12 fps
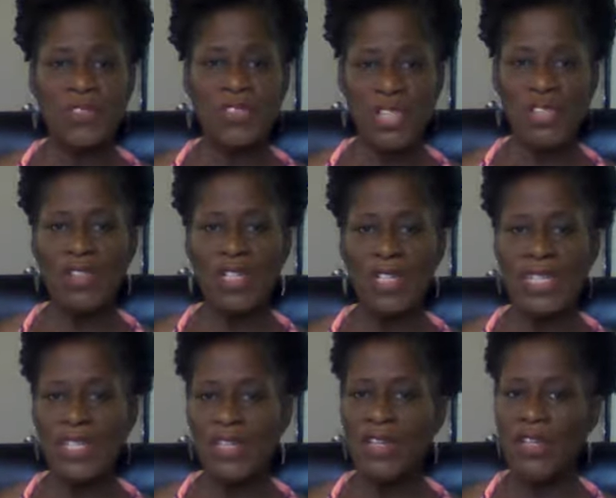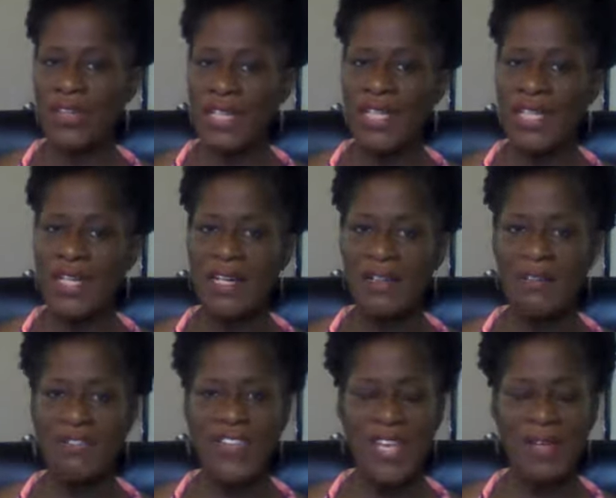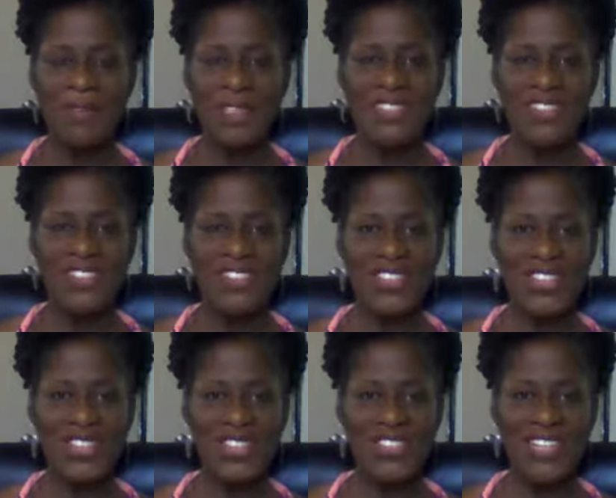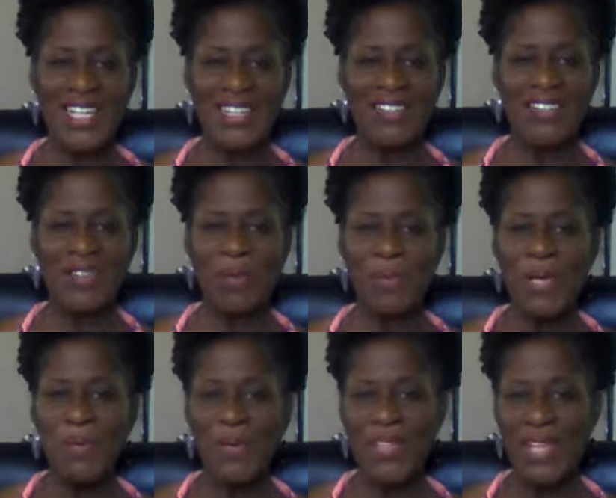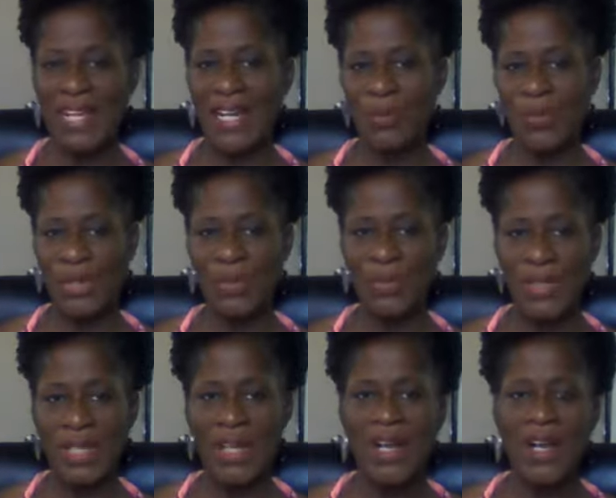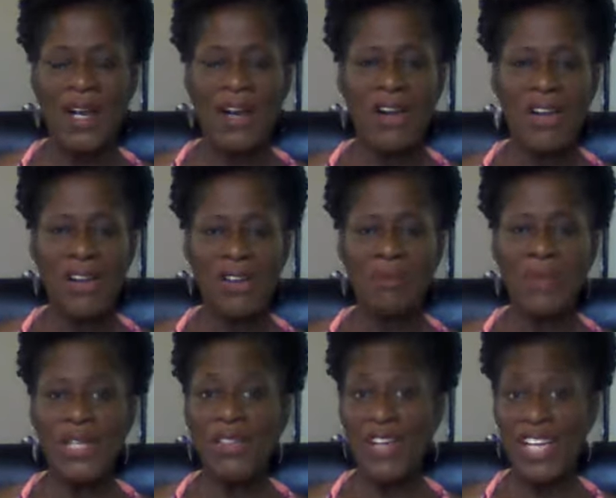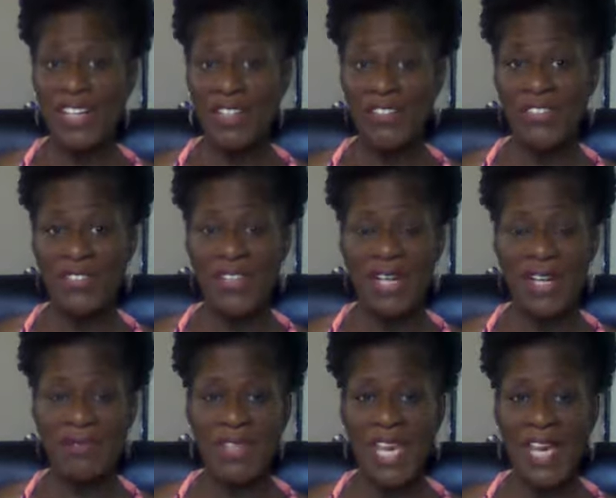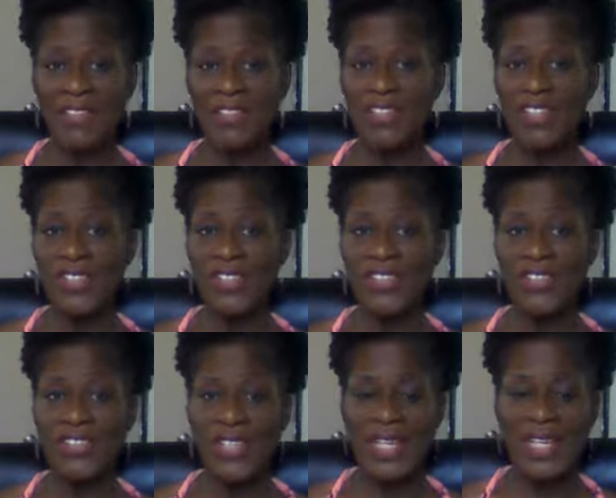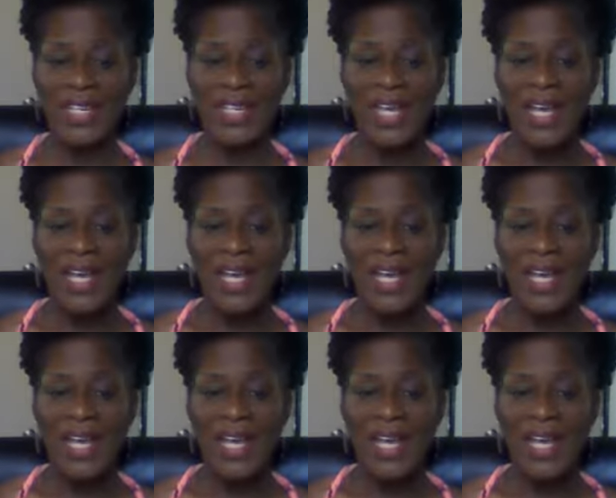generally low-income families and children. And so the people that I work with are mental health counselors and